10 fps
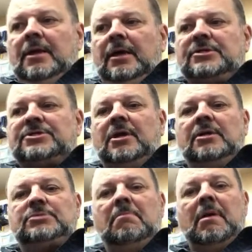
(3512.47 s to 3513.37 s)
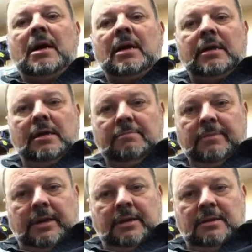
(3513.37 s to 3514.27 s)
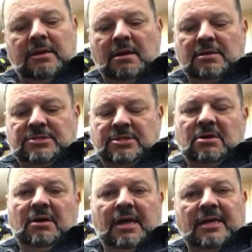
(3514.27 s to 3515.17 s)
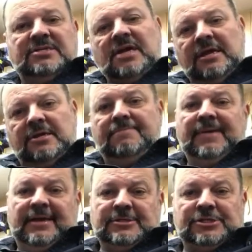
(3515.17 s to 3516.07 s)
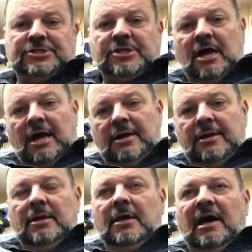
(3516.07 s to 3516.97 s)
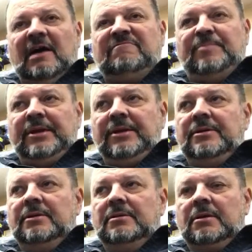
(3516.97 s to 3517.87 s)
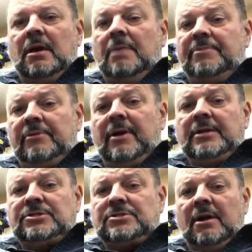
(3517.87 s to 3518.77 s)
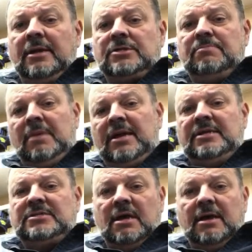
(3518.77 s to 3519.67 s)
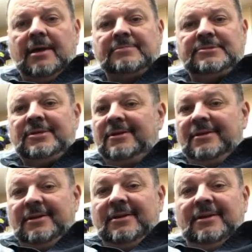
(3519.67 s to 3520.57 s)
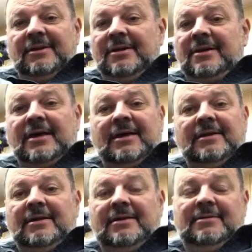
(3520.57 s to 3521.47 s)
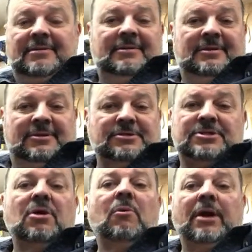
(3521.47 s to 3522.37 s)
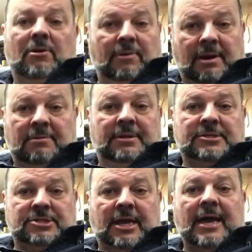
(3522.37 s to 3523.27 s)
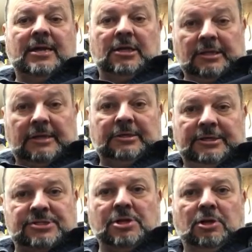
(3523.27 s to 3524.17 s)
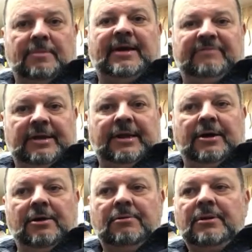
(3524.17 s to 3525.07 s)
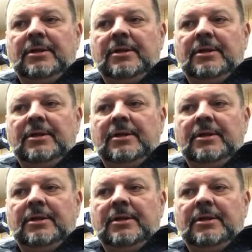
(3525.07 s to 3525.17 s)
he starts mocking me. He goes, go ahead, take your best shot. I've beat copyright strikes many times, and there's no way around this. The guy clearly stole my video.